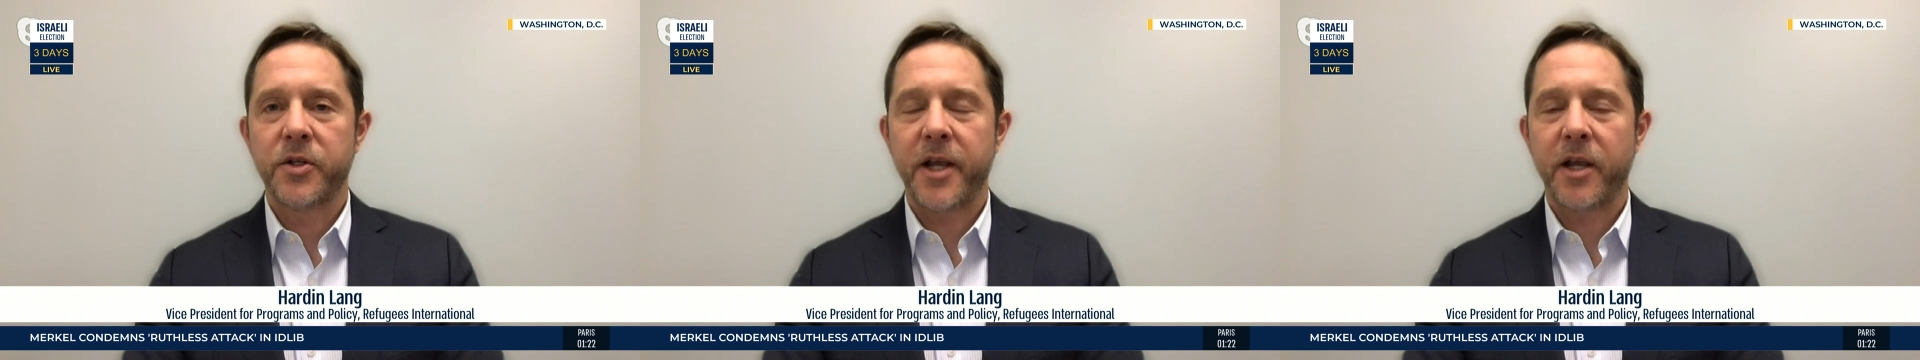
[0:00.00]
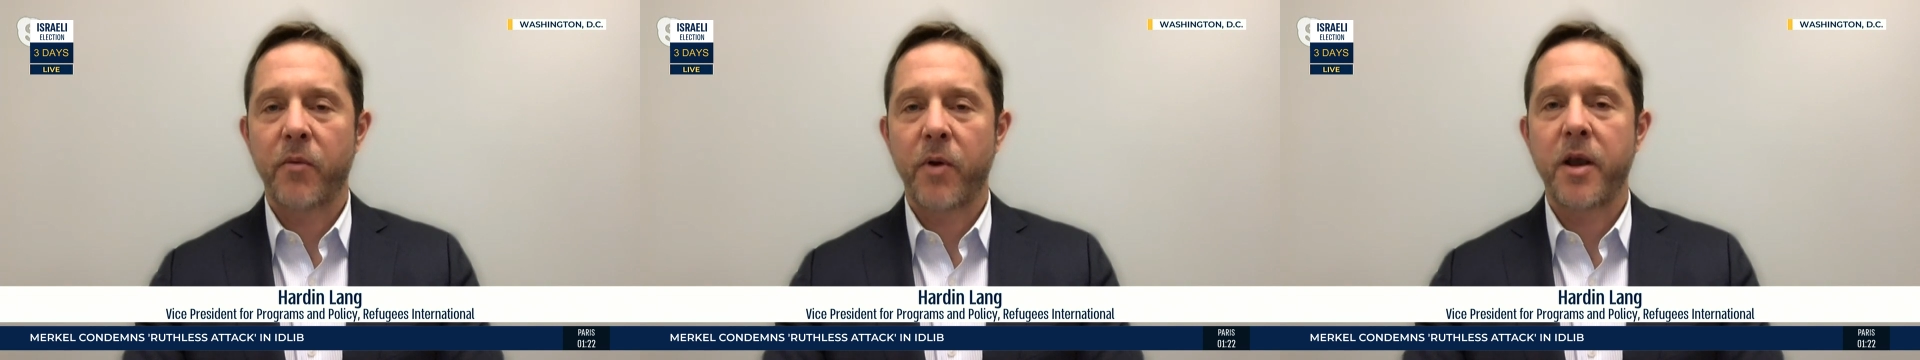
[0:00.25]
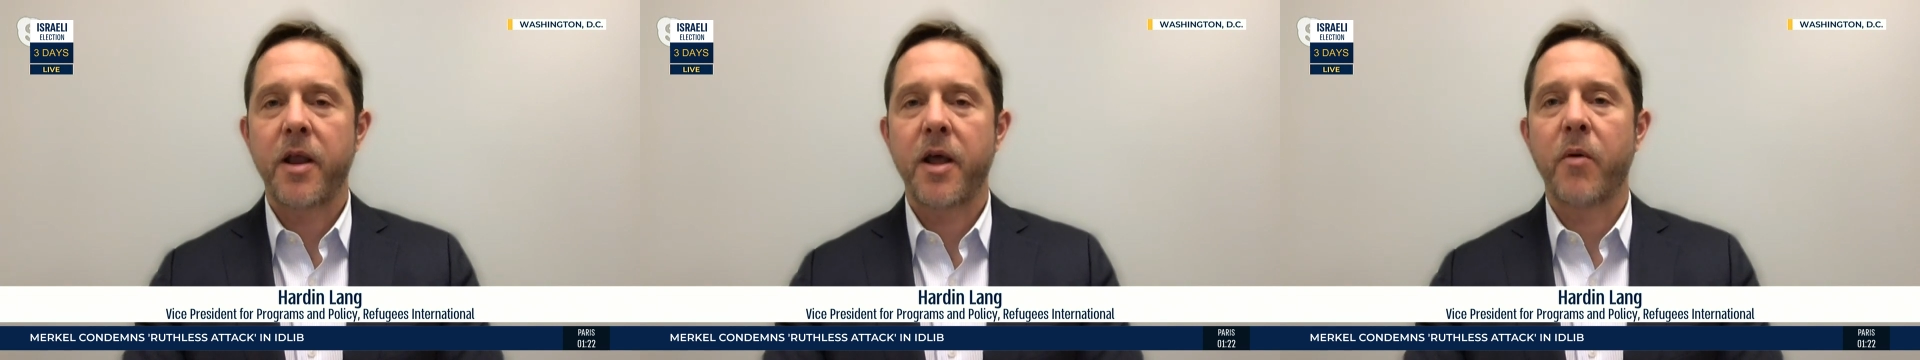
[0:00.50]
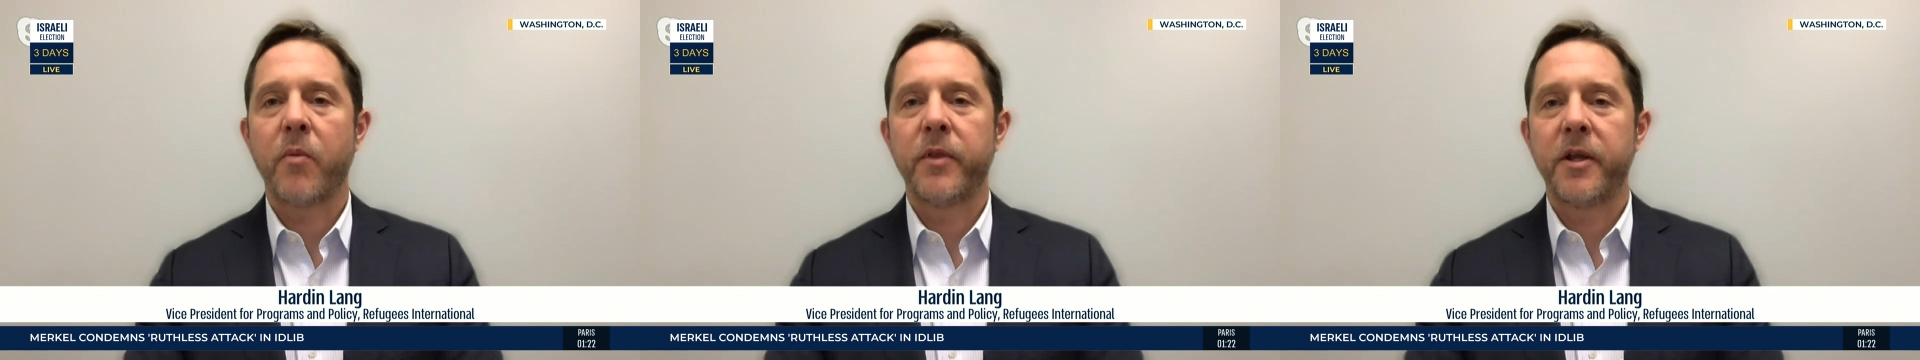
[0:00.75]
undertaken right
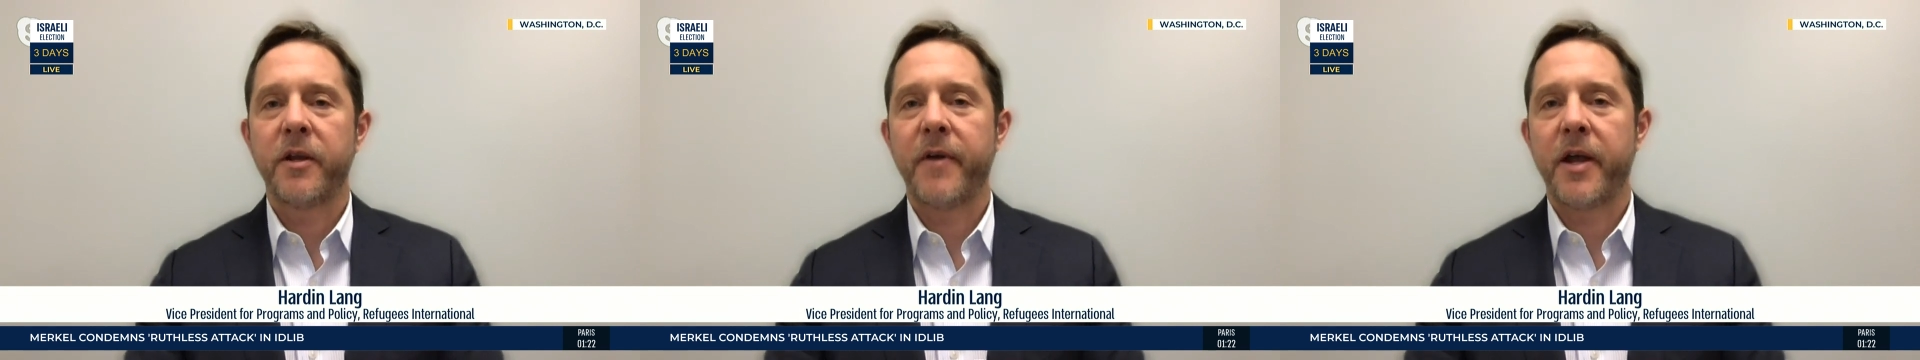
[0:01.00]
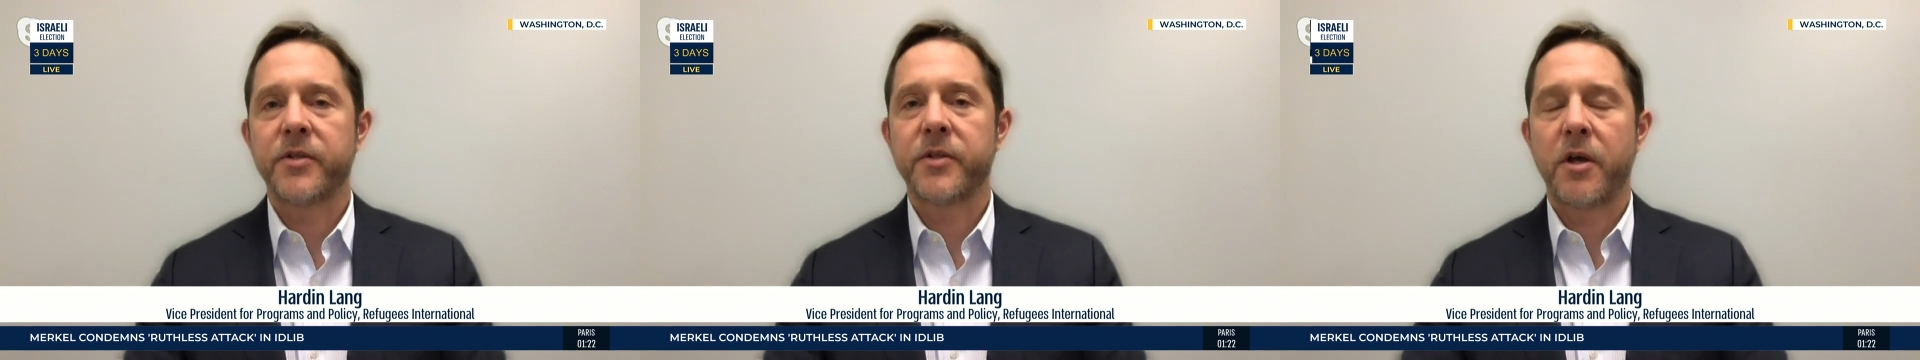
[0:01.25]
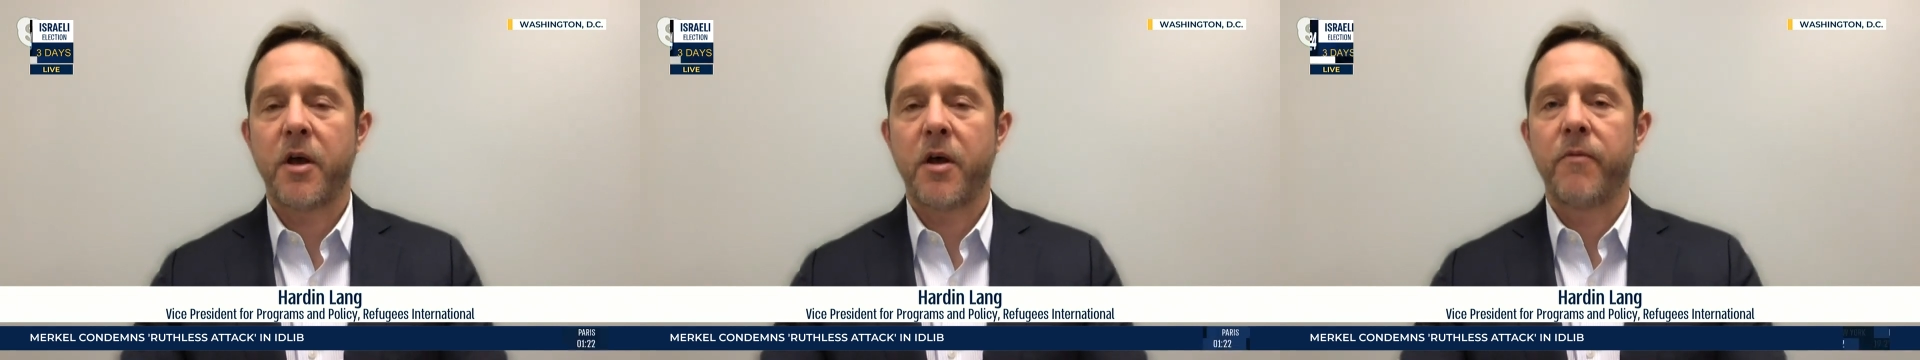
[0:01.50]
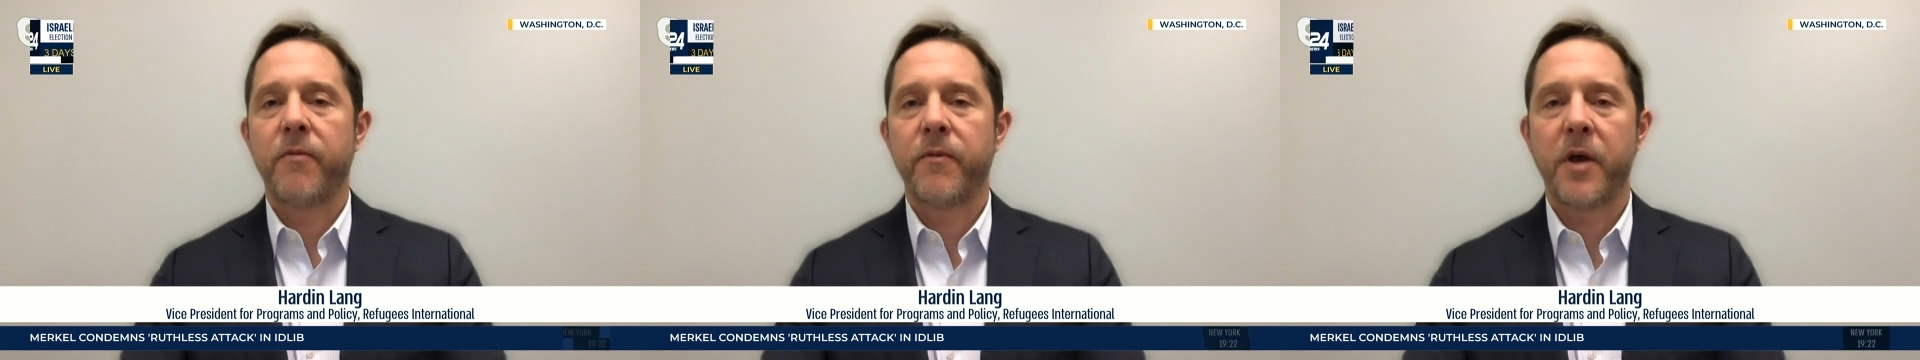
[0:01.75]
now, with the advance of